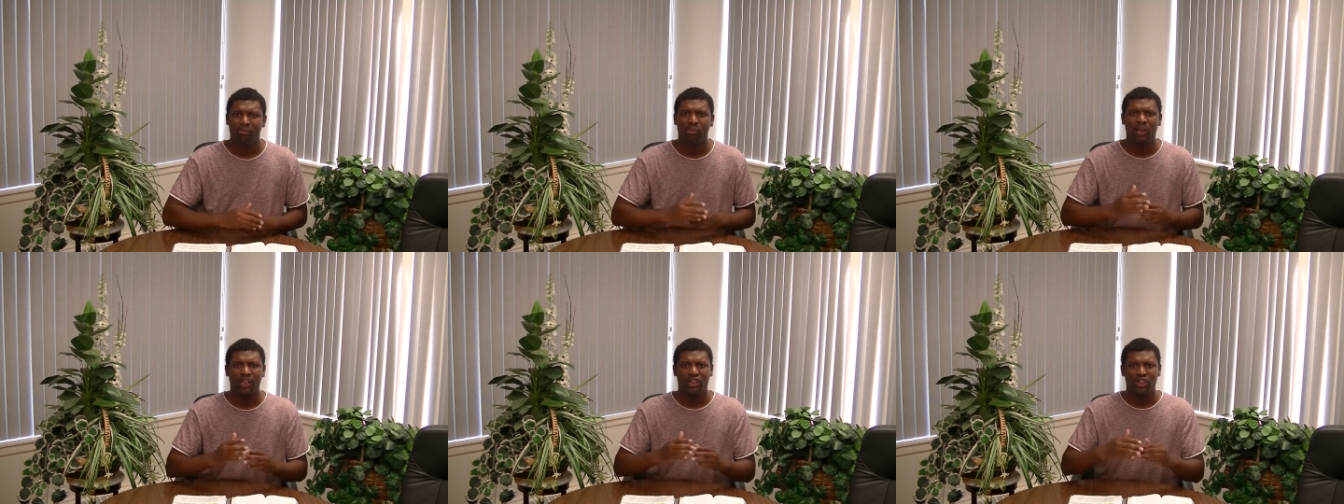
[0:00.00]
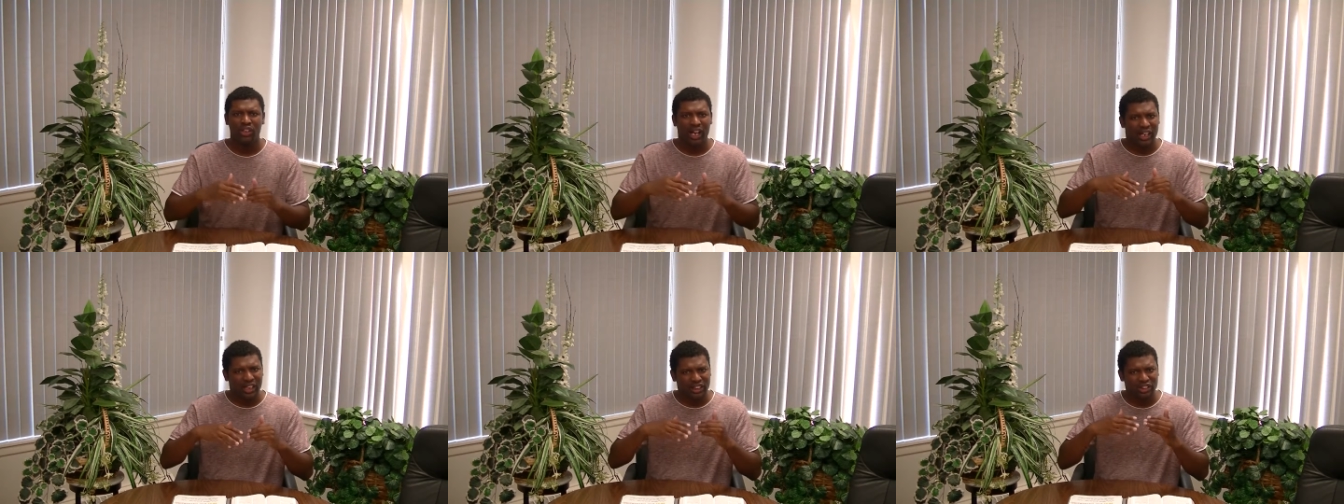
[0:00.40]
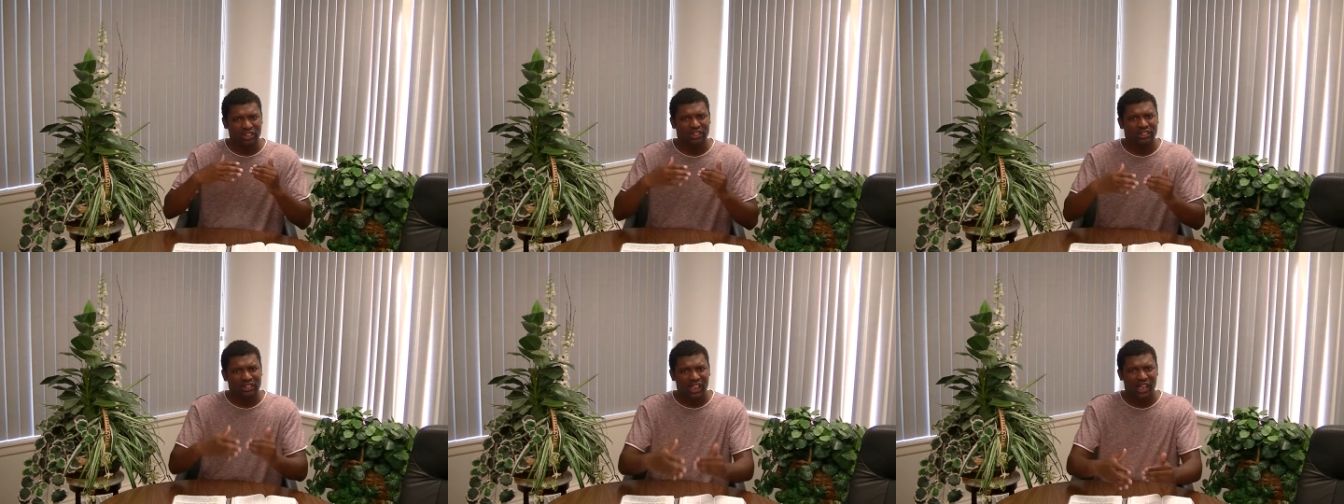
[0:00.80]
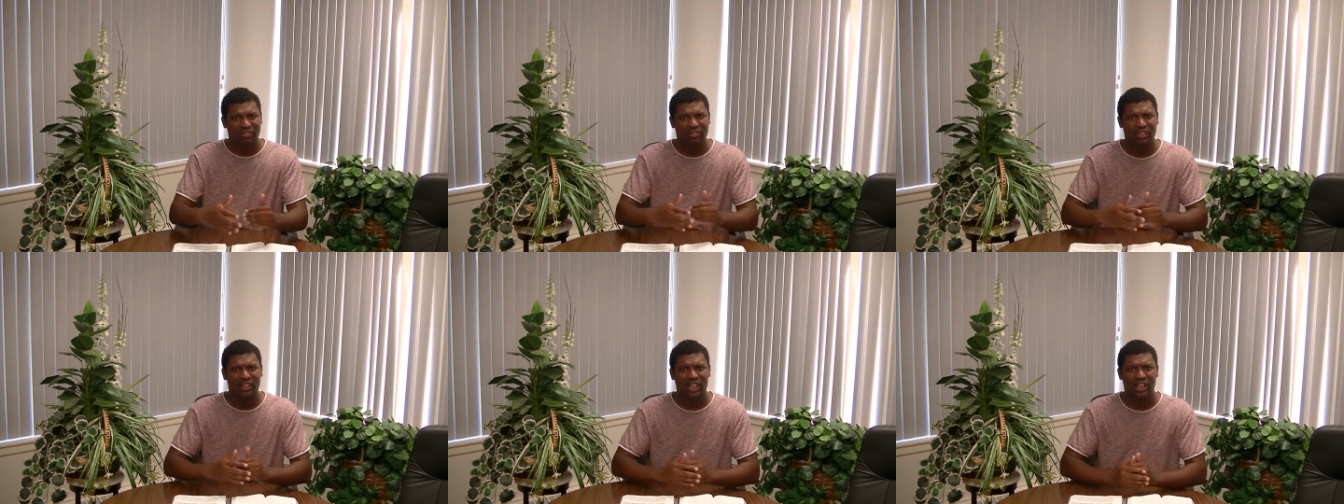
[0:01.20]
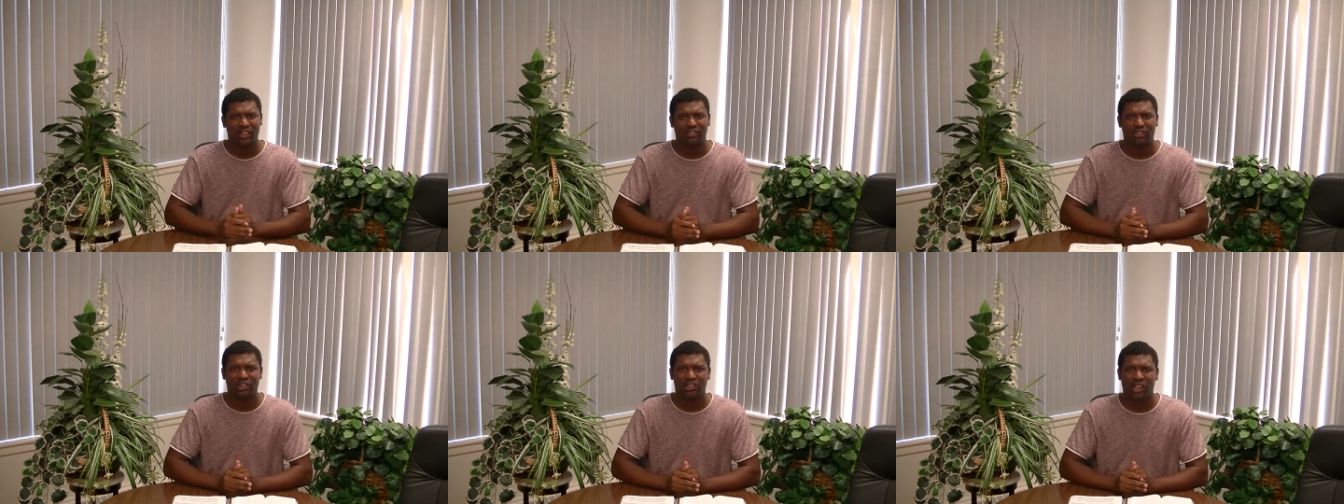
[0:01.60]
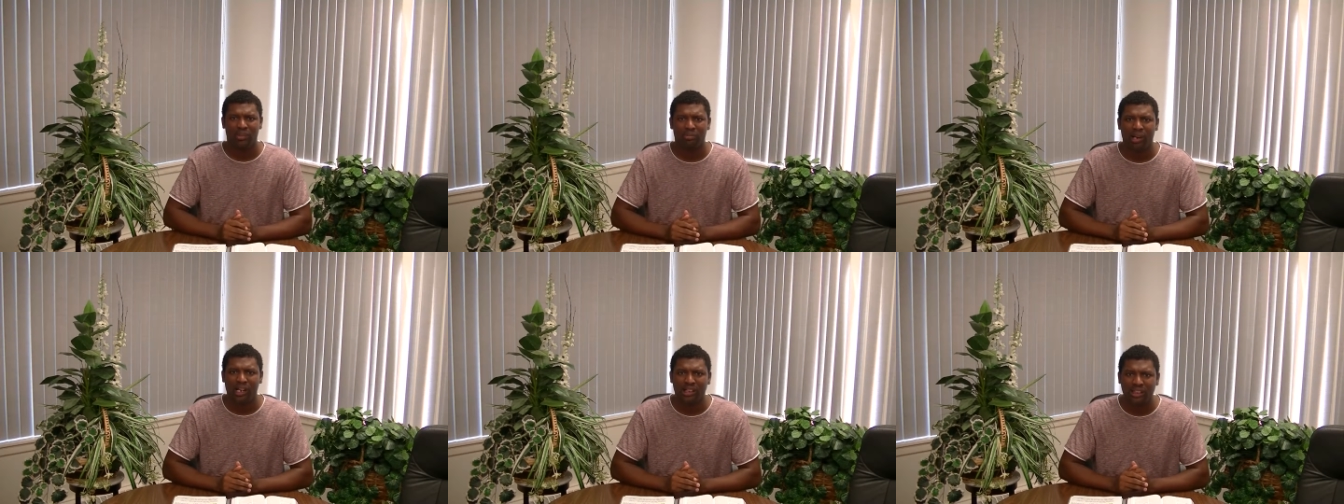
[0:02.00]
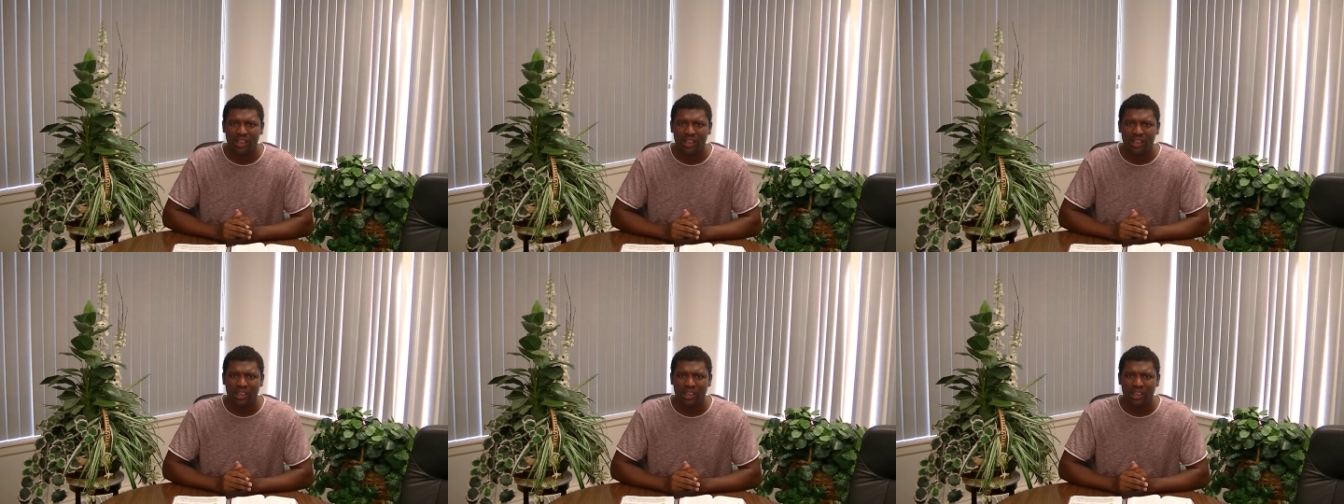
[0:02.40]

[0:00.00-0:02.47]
But you gotta get yourself together if you're talking about